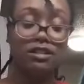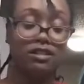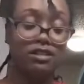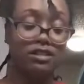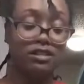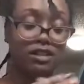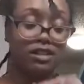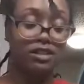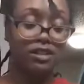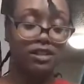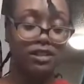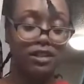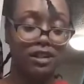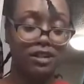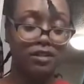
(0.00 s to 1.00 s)
and started
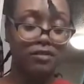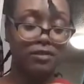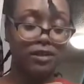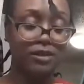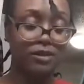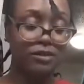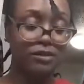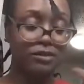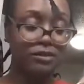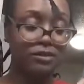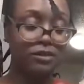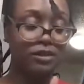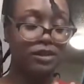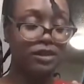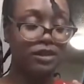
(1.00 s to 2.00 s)
learning how to do my
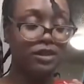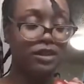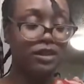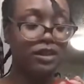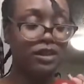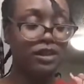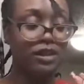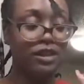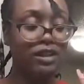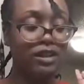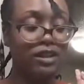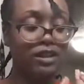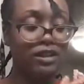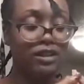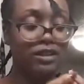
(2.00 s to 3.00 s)
own.
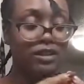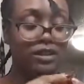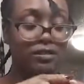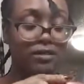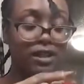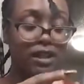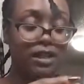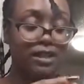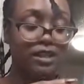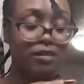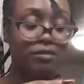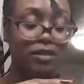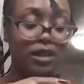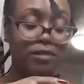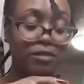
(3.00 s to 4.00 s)
That's just when I got into
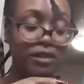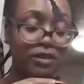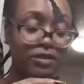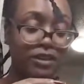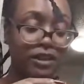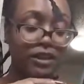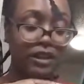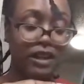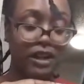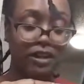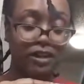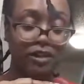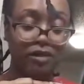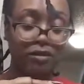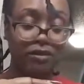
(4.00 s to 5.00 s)
braiding my own hair, hot
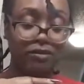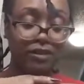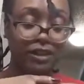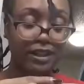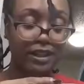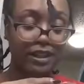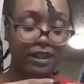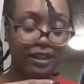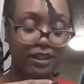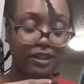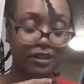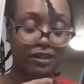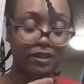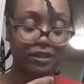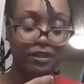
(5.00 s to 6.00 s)
combing, flat
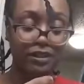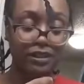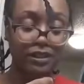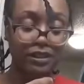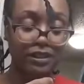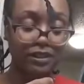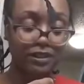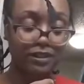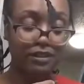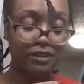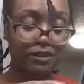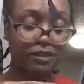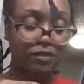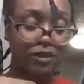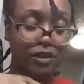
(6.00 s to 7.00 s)
ironing,
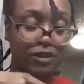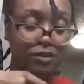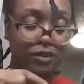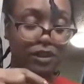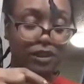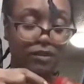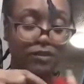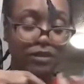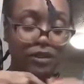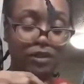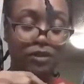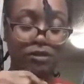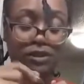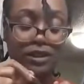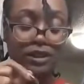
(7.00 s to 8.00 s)
curling, quick weave,
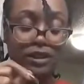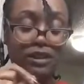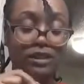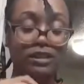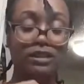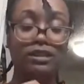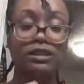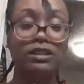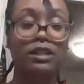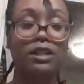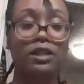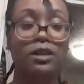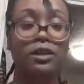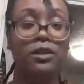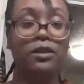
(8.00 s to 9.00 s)
sew-ins,
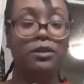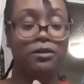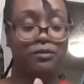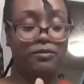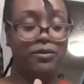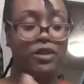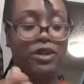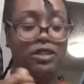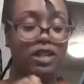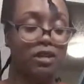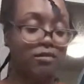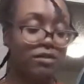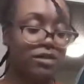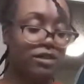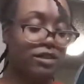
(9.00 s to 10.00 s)
all
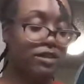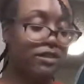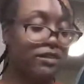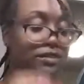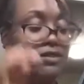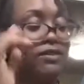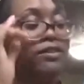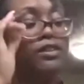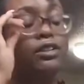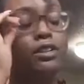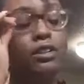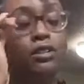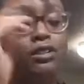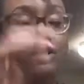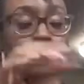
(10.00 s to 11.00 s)
type of stuff.
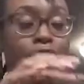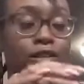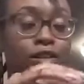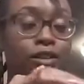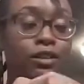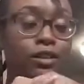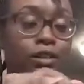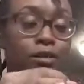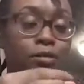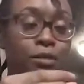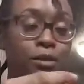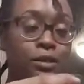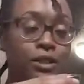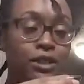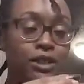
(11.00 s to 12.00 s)

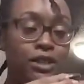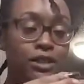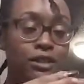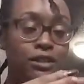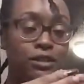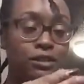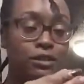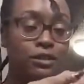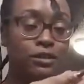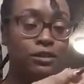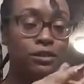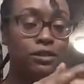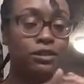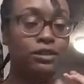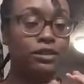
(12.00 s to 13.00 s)

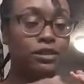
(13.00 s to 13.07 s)
Ponytails,